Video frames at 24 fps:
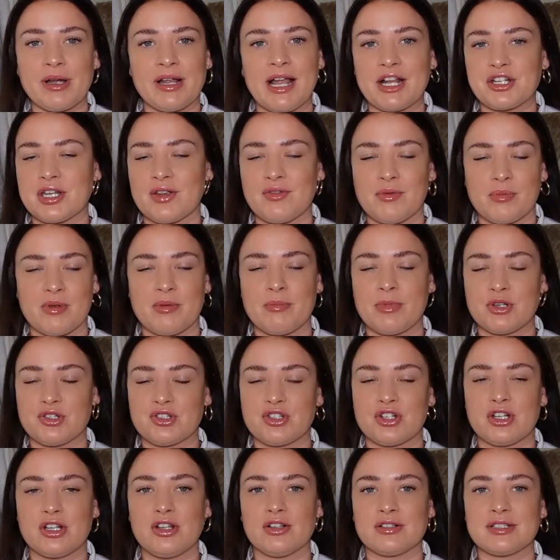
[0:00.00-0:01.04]
I actually haven't been
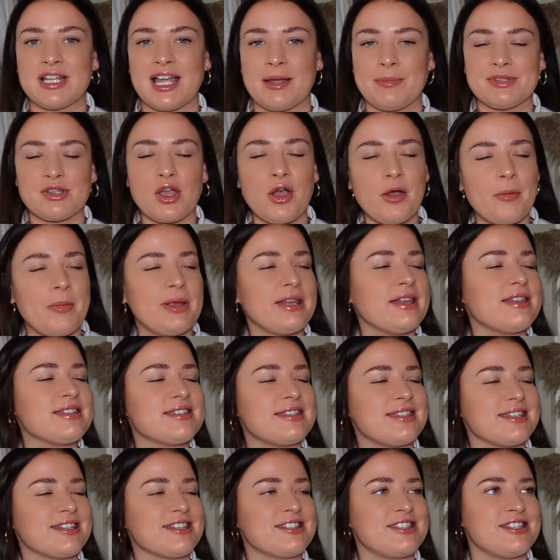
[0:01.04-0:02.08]
measured in a long time. It's on my list
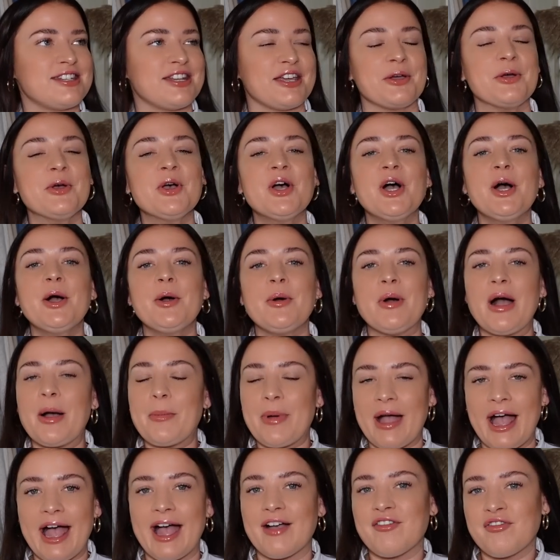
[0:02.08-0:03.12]
of things to do.
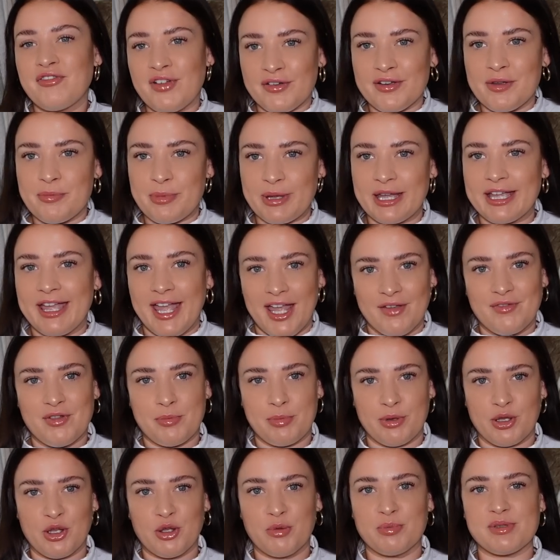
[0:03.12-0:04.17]
But I have very big, heavy
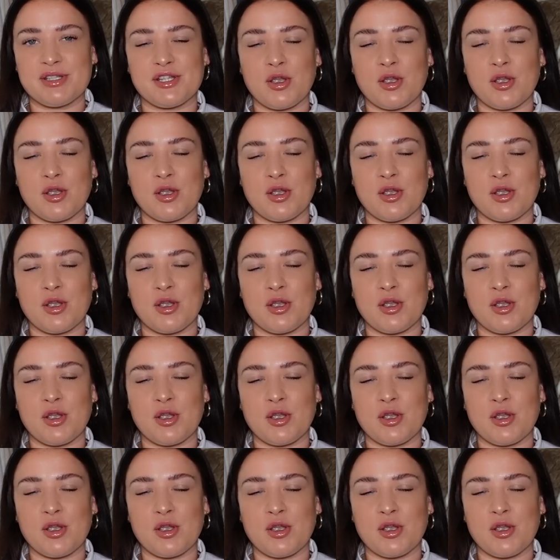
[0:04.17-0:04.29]
boobs.